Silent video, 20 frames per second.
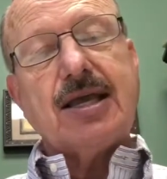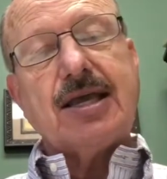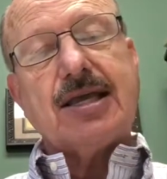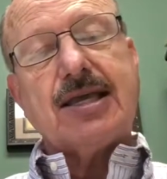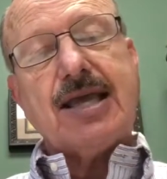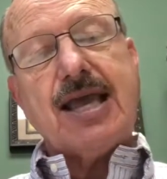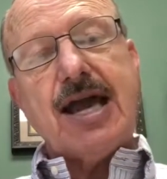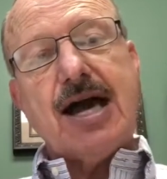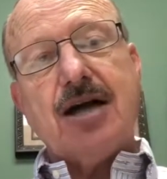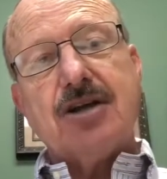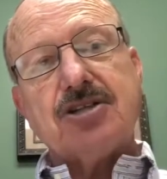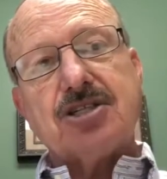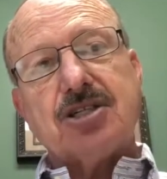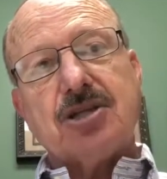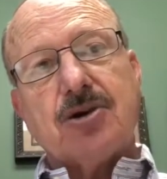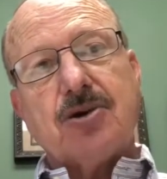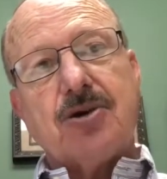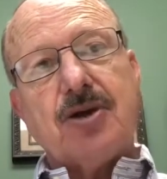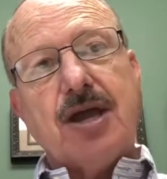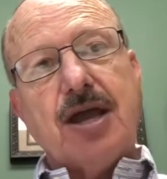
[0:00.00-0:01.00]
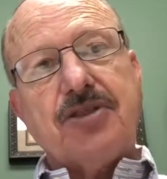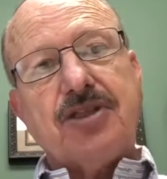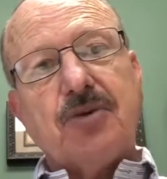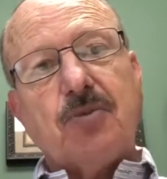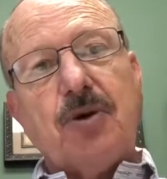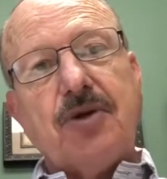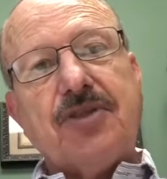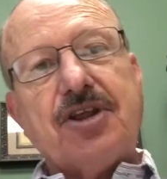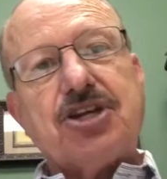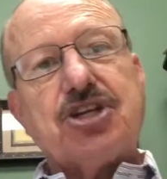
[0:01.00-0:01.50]
counselor and the
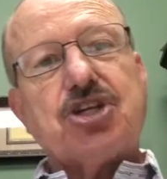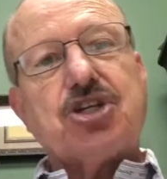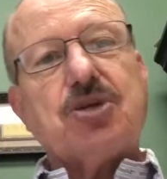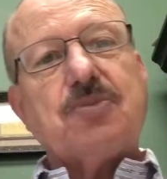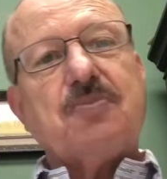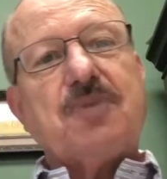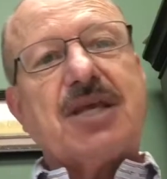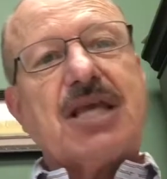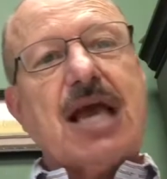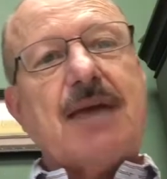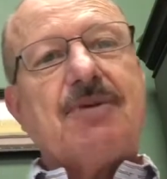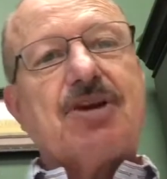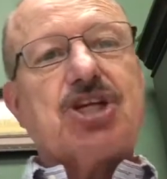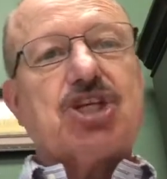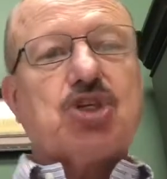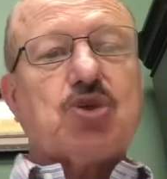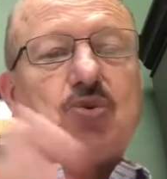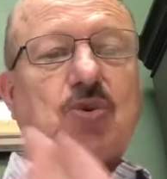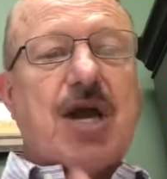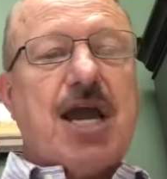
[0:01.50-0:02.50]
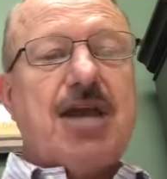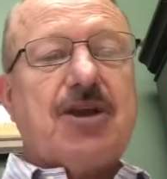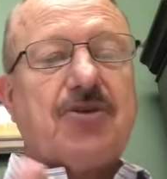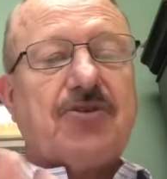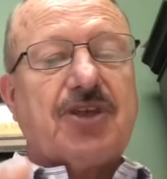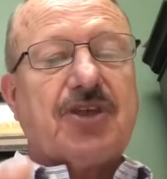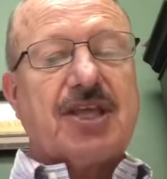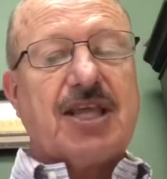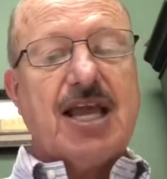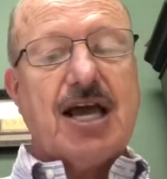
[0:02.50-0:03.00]
one that became a
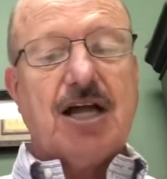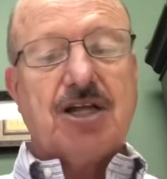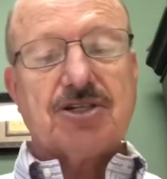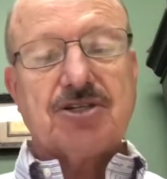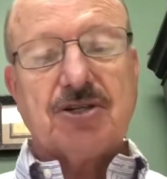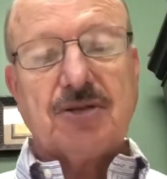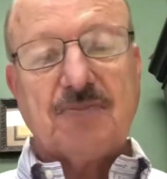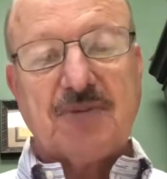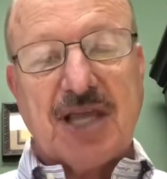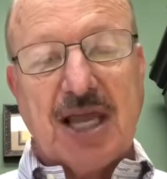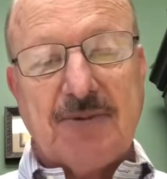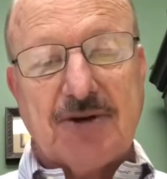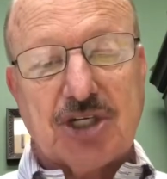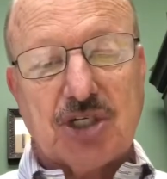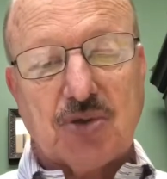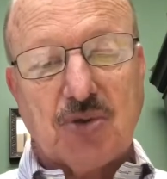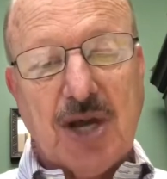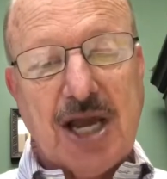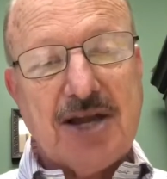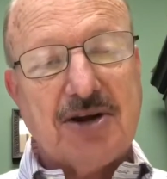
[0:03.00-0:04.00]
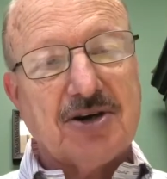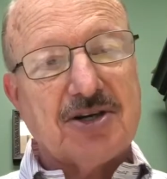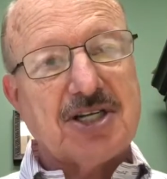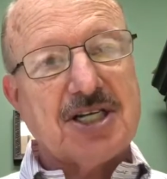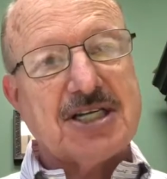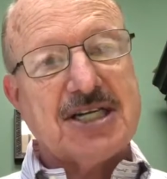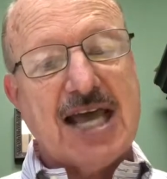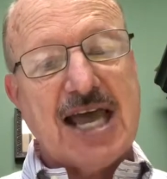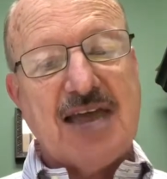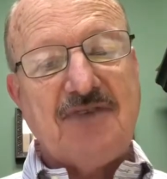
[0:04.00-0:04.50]
traitor, the counselor that became a traitor to
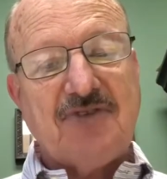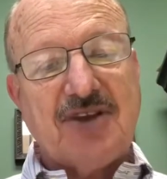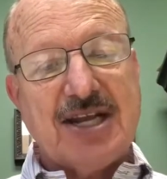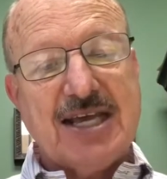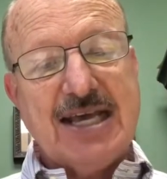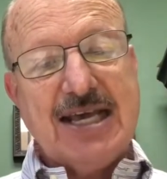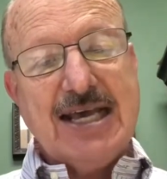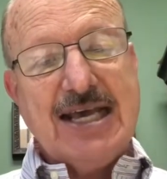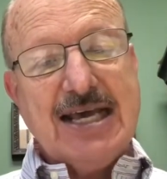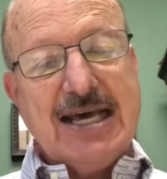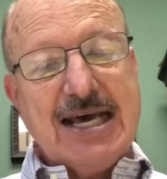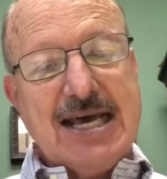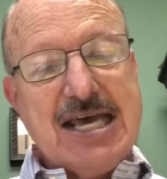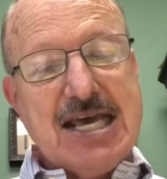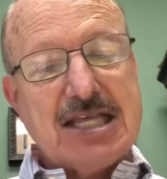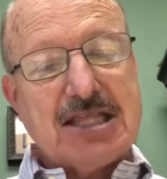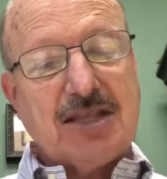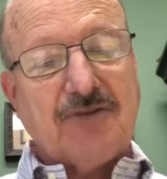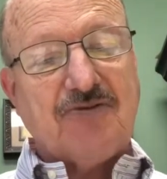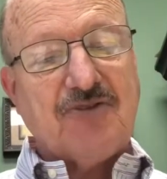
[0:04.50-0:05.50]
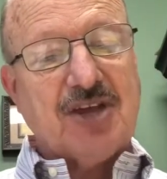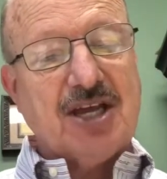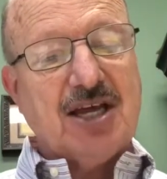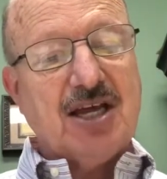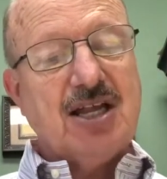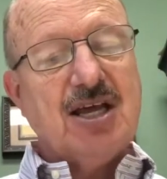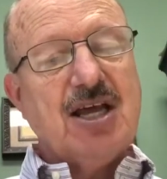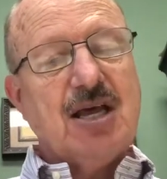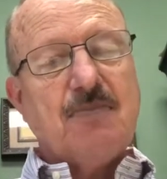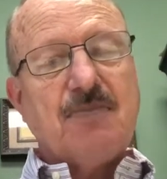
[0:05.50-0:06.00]
David,
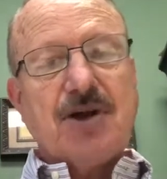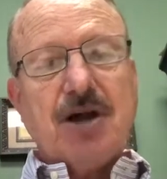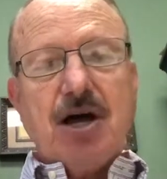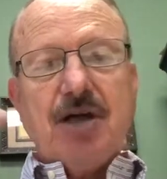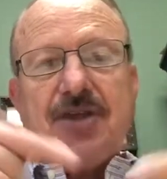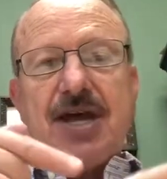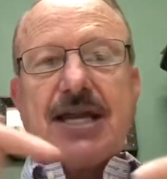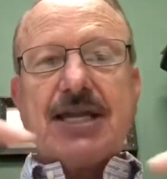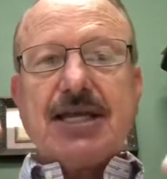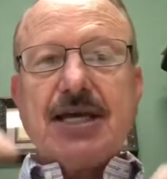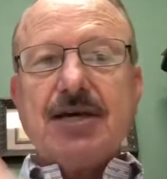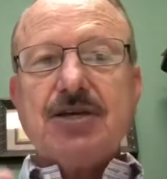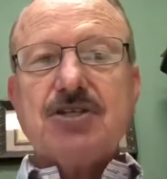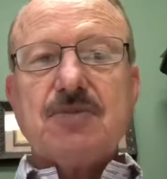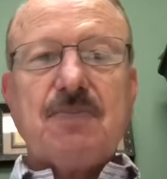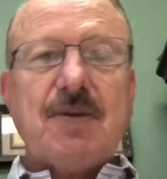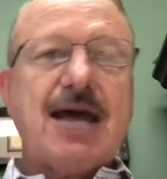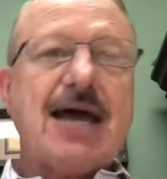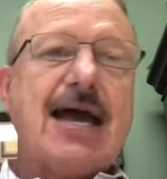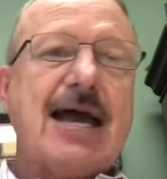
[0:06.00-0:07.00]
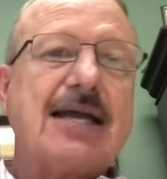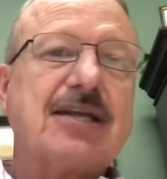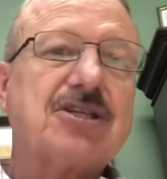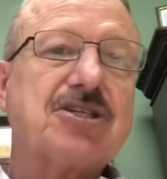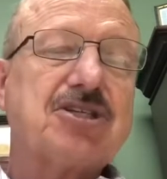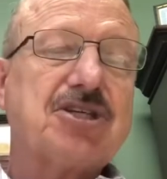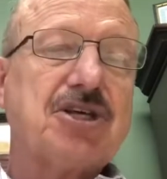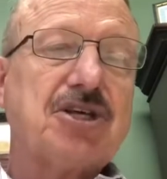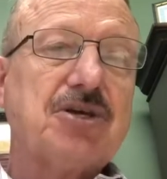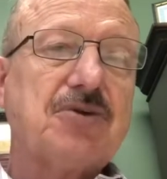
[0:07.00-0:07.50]
Ahithophel. But all that goes back
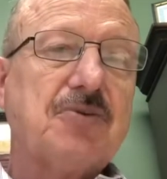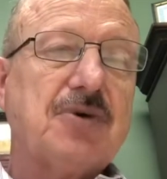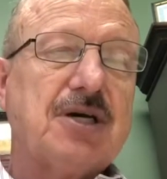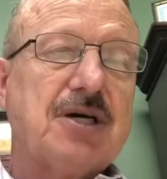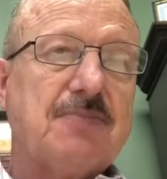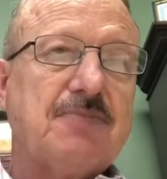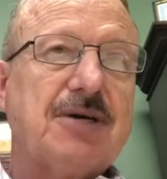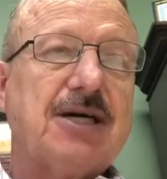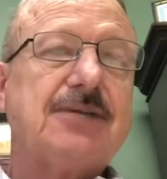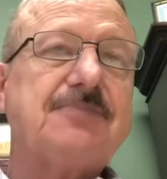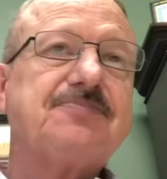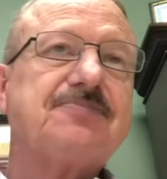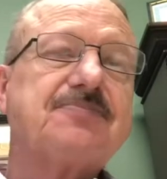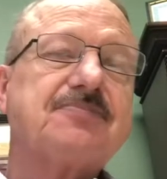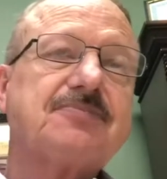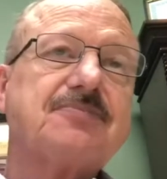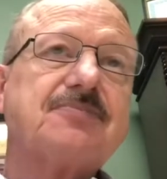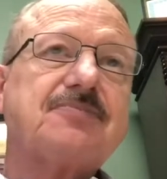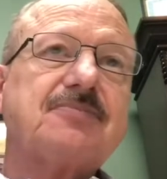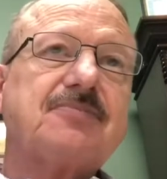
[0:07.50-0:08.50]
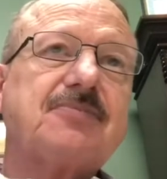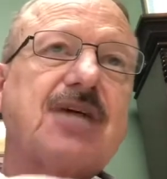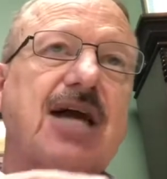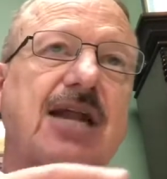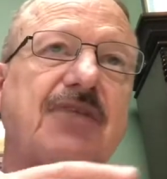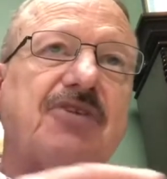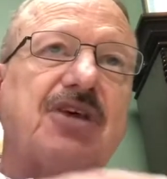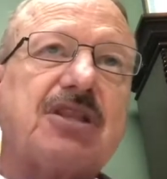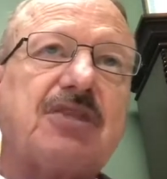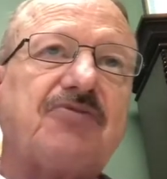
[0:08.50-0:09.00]
to um, uh,
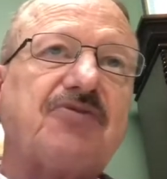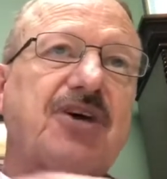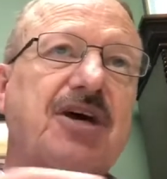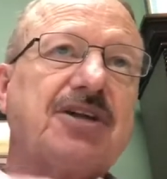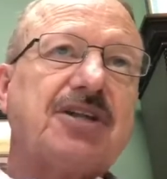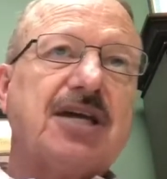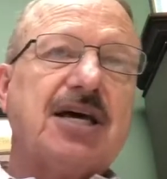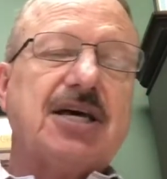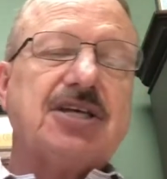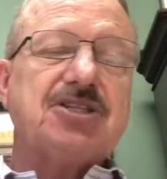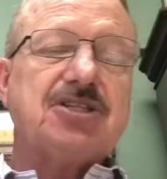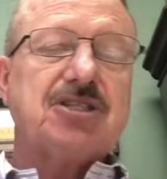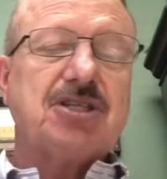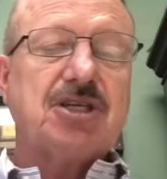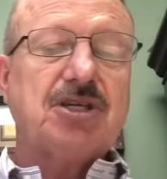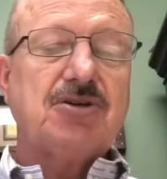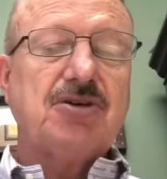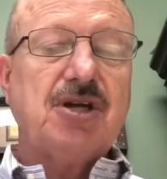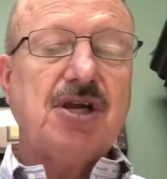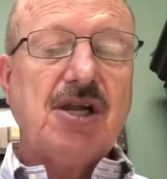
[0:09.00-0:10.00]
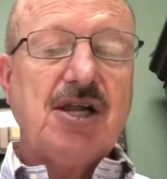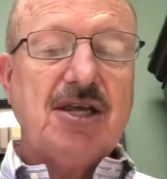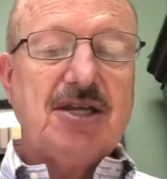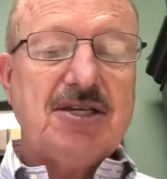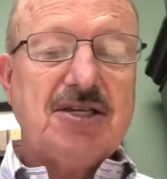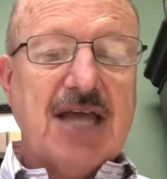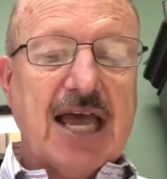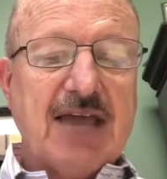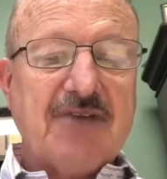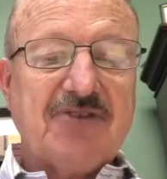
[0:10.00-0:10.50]
kind of Ahithophel does to
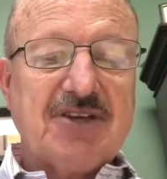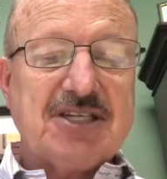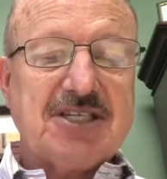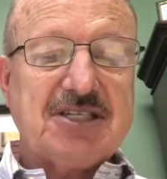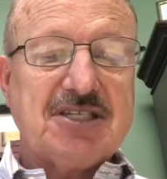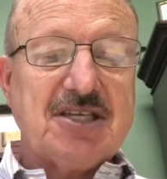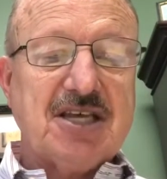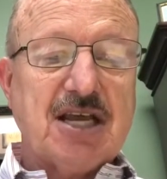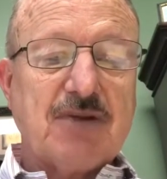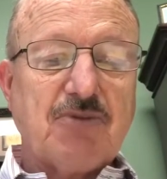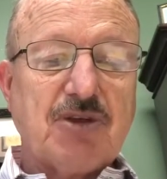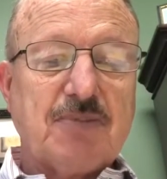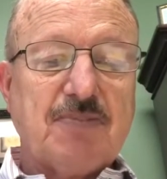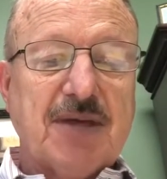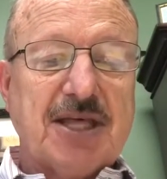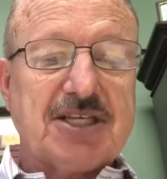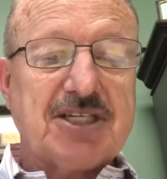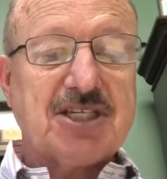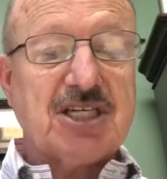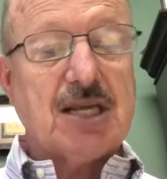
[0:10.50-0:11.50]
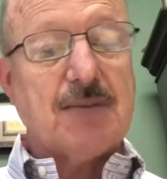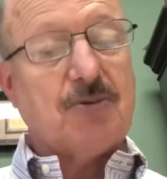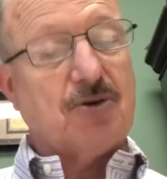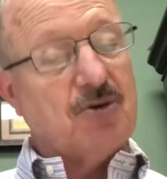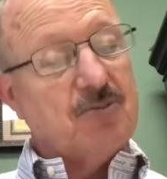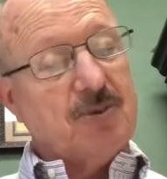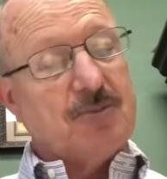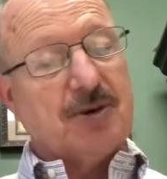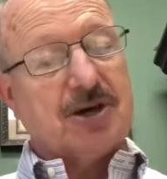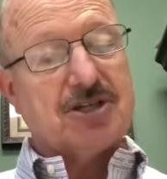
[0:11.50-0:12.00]
David's sin with Bathsheba.
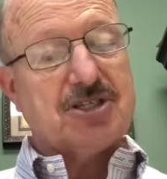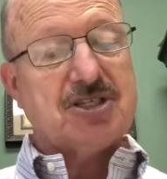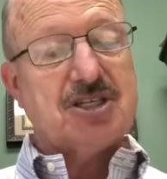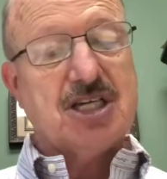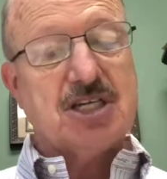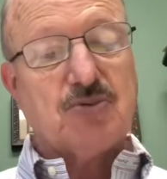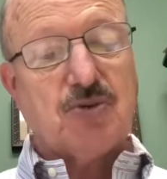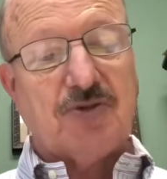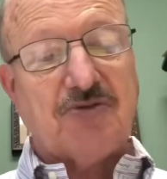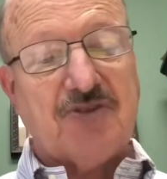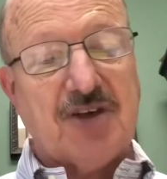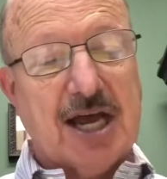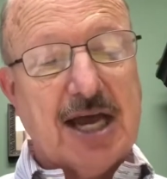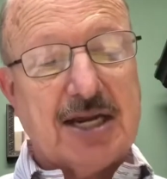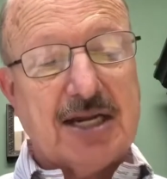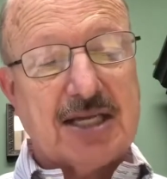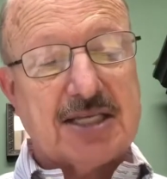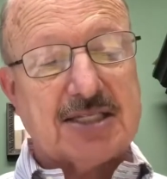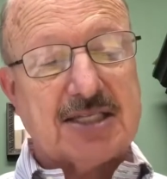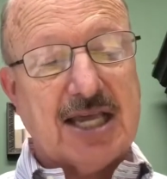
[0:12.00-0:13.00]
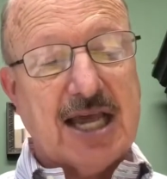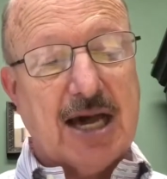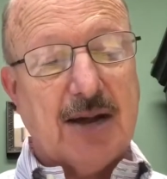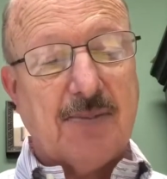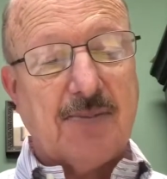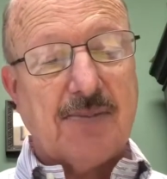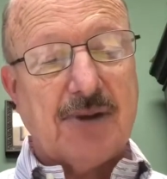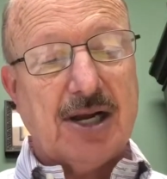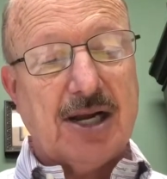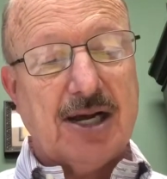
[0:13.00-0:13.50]
Remember, our sins will find us
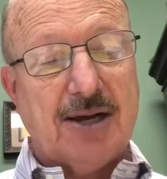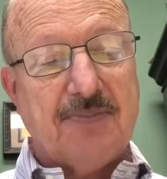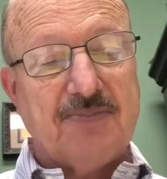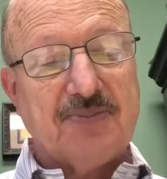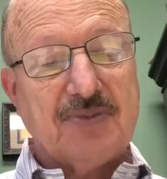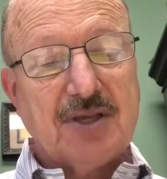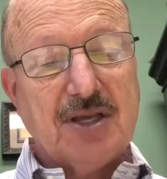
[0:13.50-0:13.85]
out. Um,